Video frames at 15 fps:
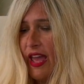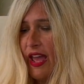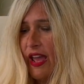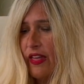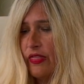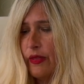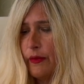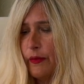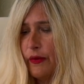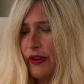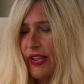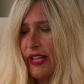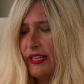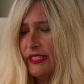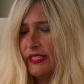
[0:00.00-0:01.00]
And the
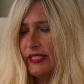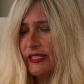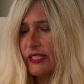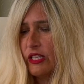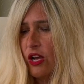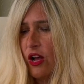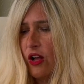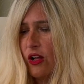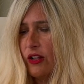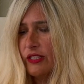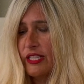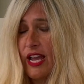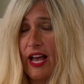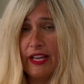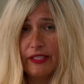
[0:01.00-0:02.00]
brand is called
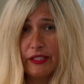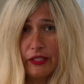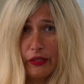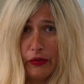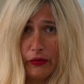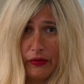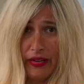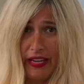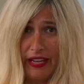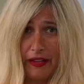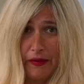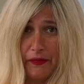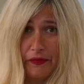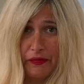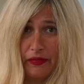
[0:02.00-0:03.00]
Huskery,
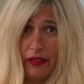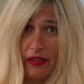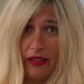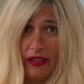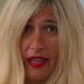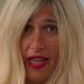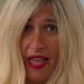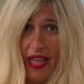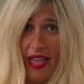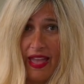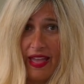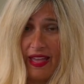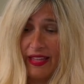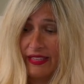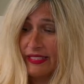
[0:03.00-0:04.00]

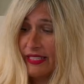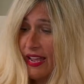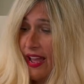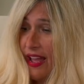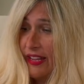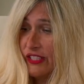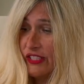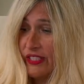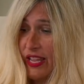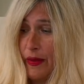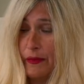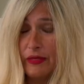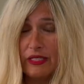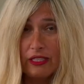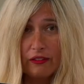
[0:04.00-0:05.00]
and I just
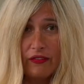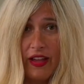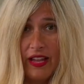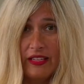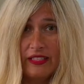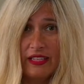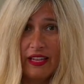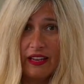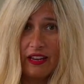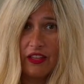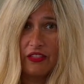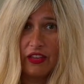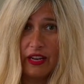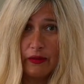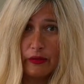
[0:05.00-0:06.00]
happened to find it and I
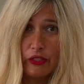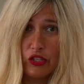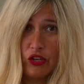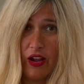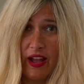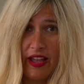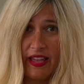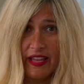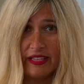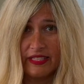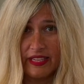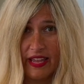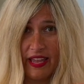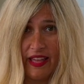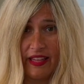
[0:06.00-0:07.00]
thought I would try it,
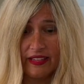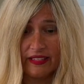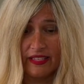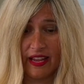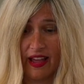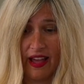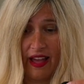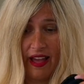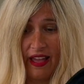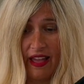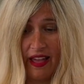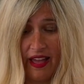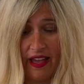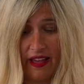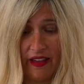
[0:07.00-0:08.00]
and I
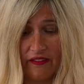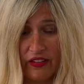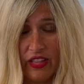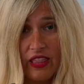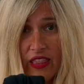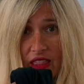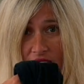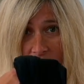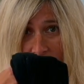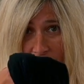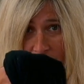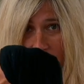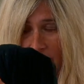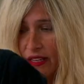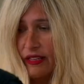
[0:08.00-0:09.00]
have
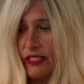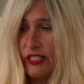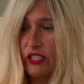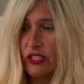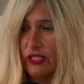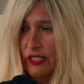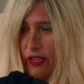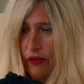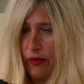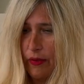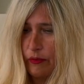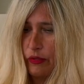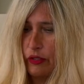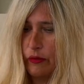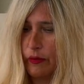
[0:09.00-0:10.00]
loved it. It's so
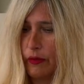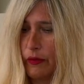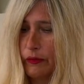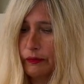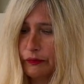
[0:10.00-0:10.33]
comfortable.